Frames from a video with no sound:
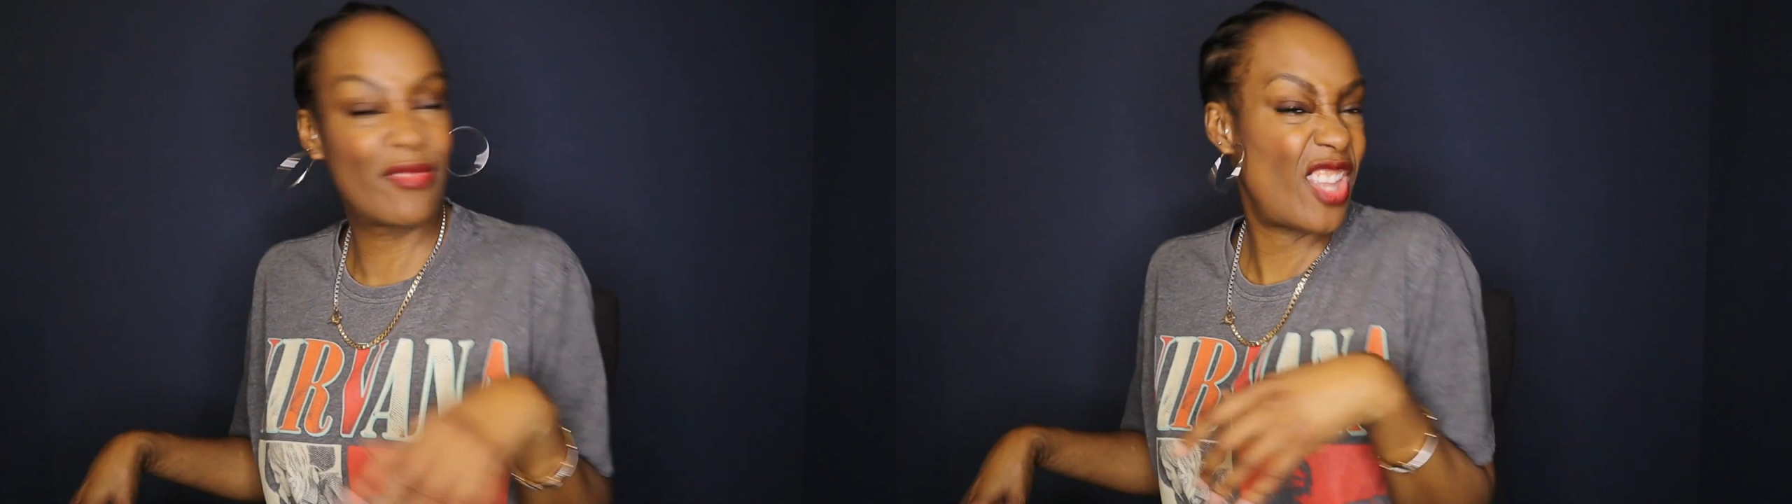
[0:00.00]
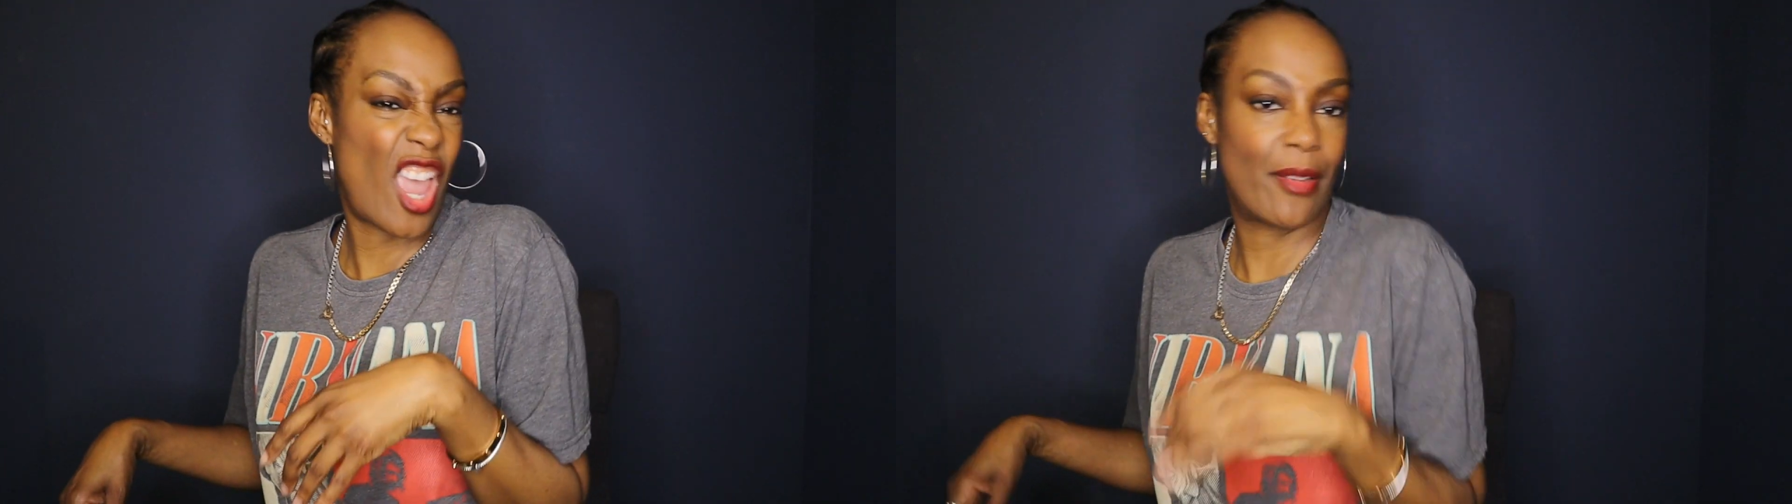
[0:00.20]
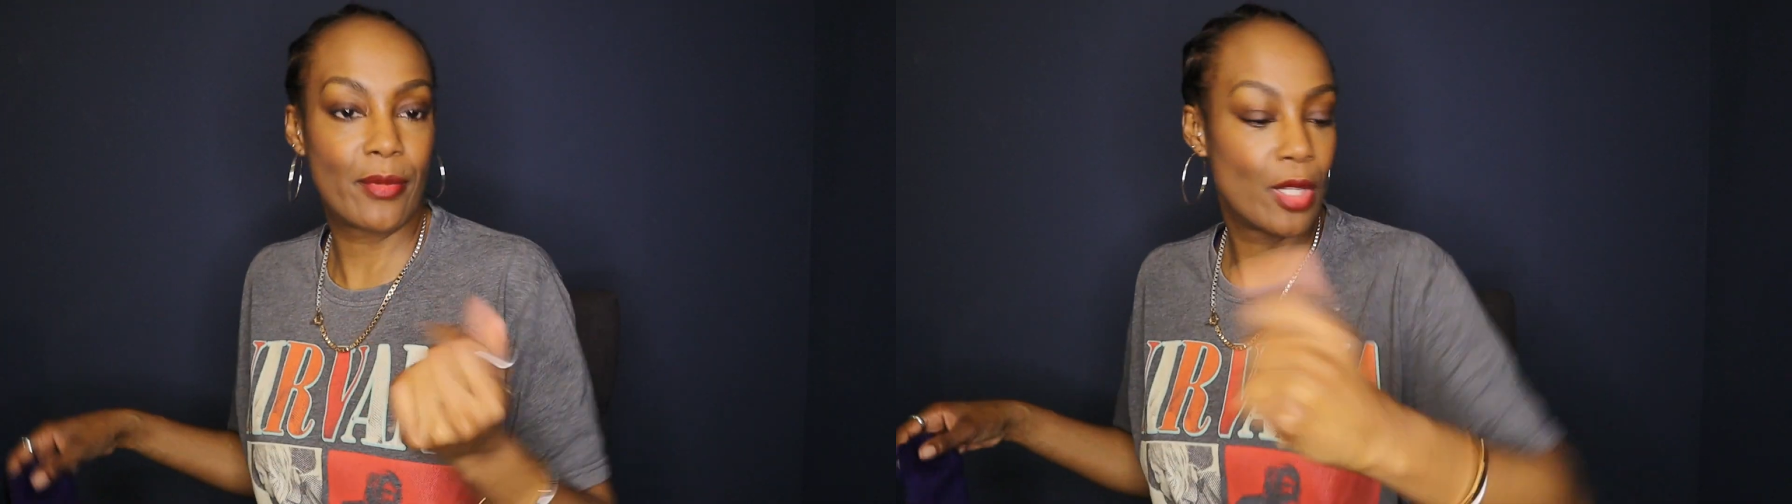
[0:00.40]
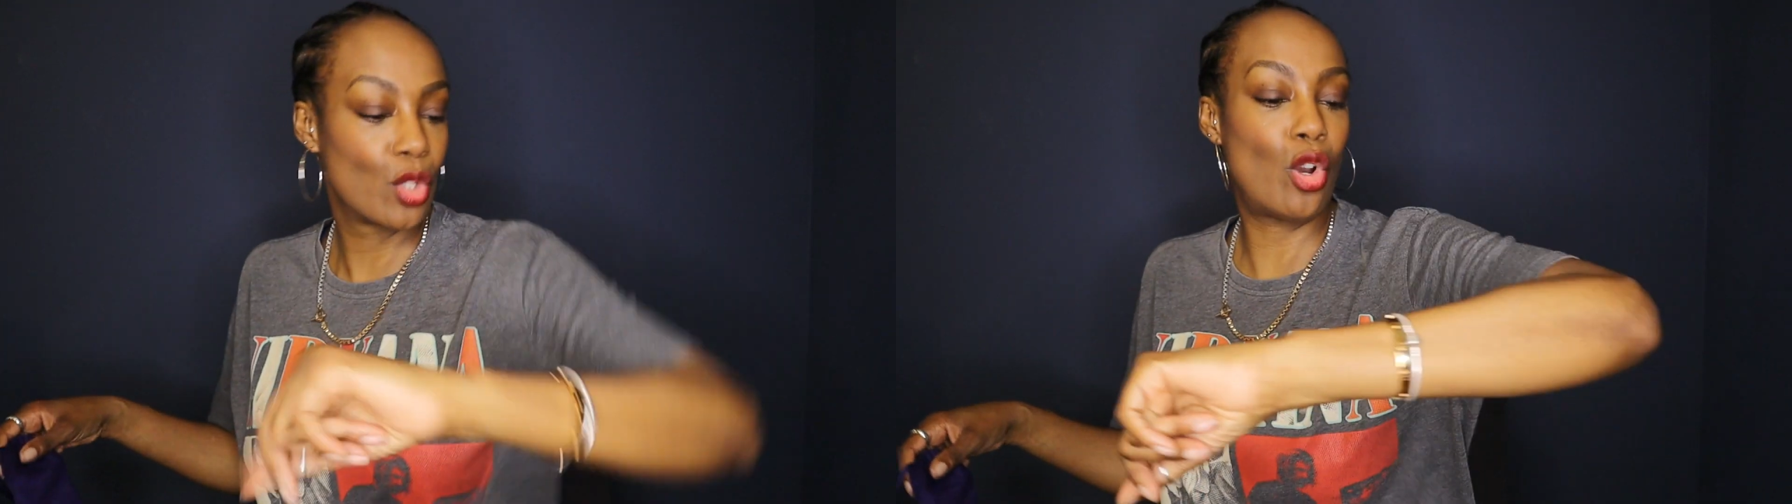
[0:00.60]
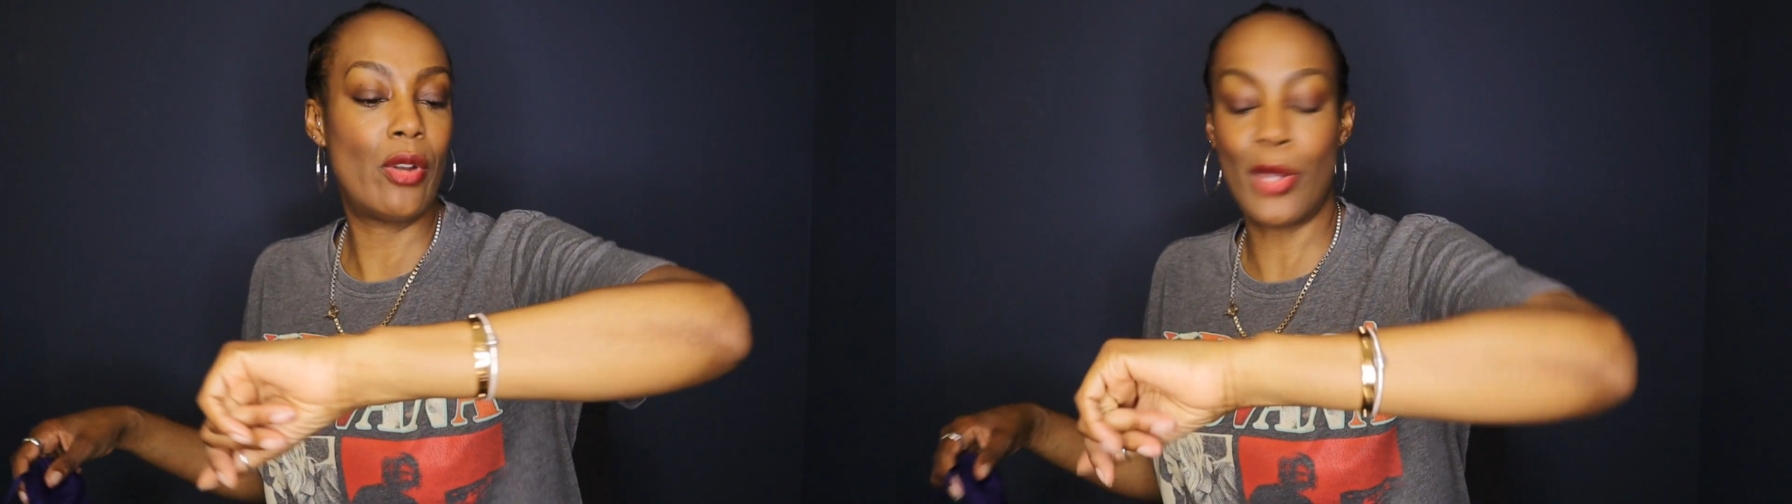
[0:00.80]
Yeah,
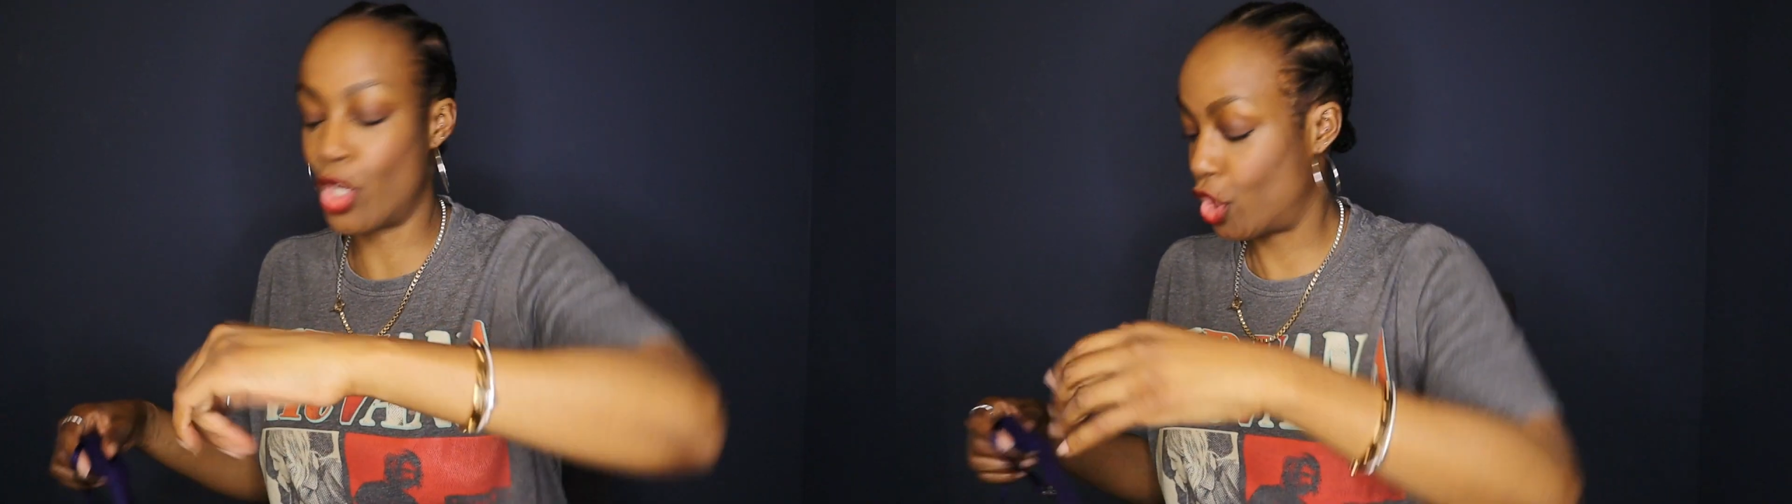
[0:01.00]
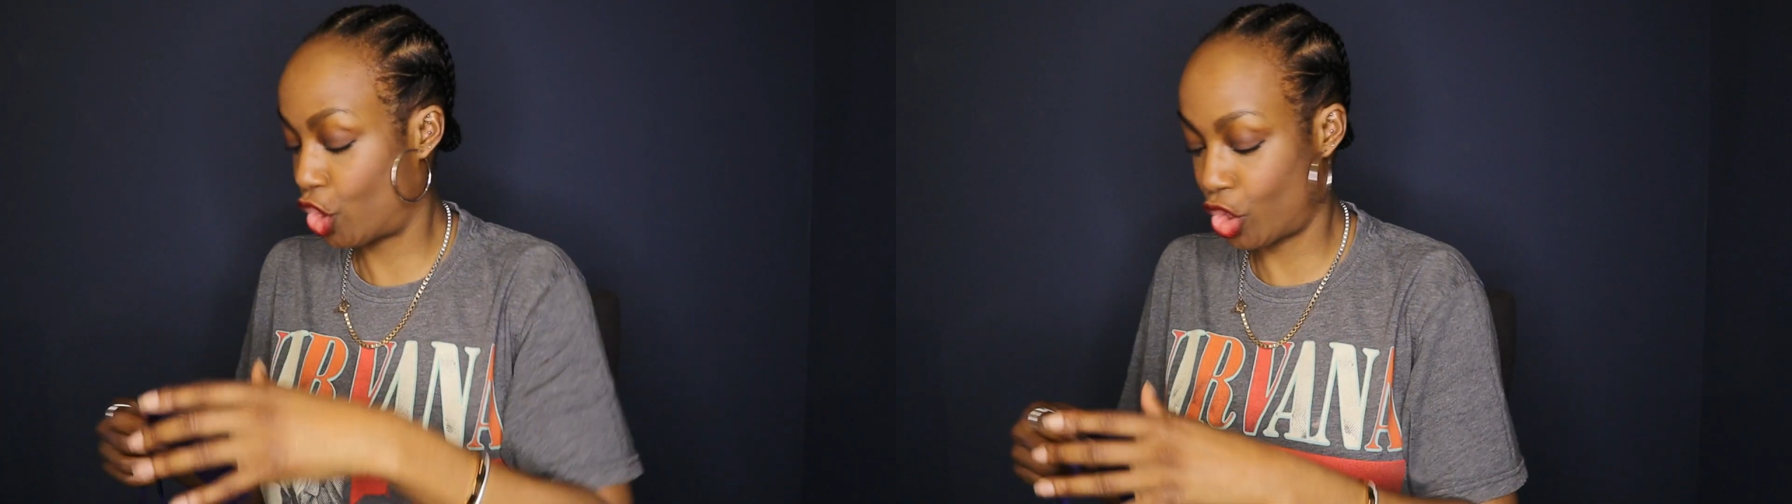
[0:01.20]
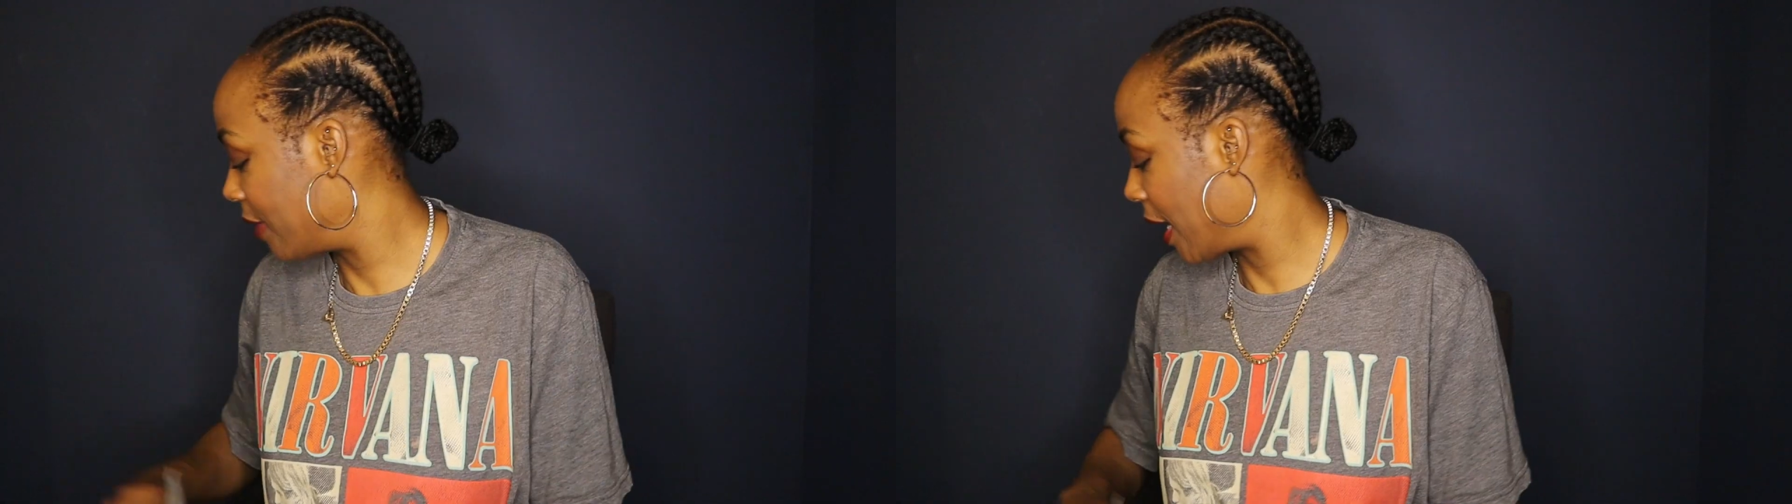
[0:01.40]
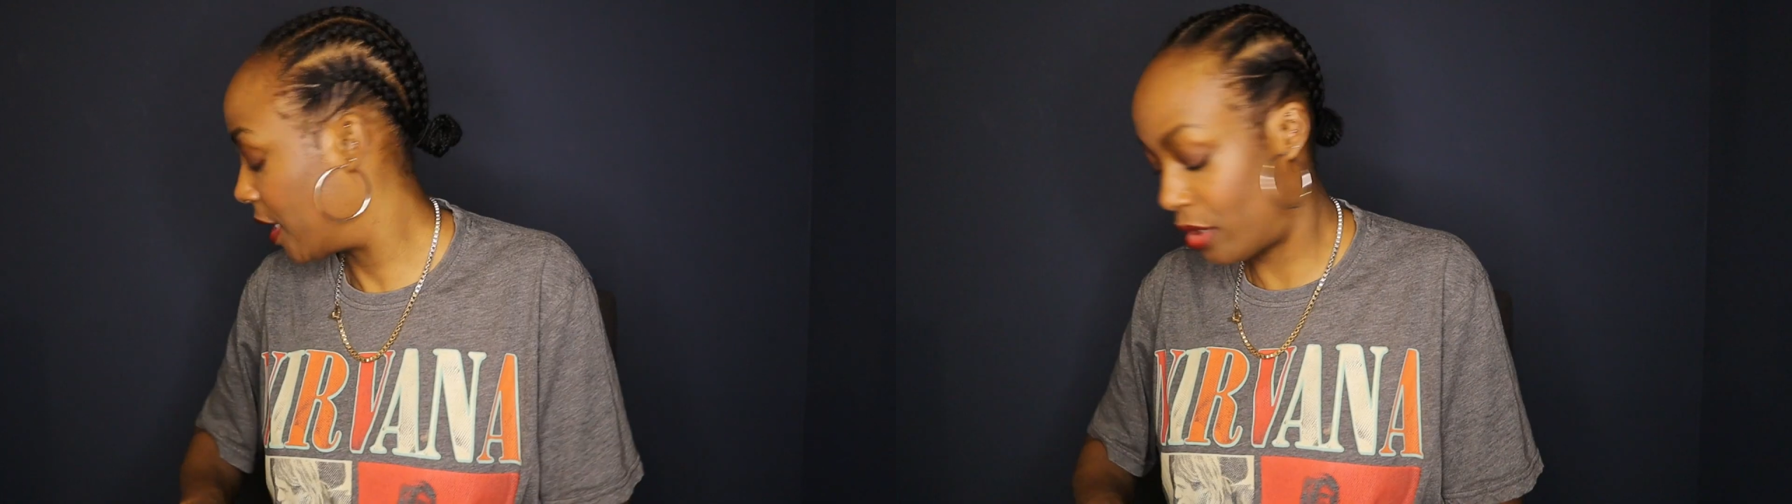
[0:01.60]
Tory Burch. Right.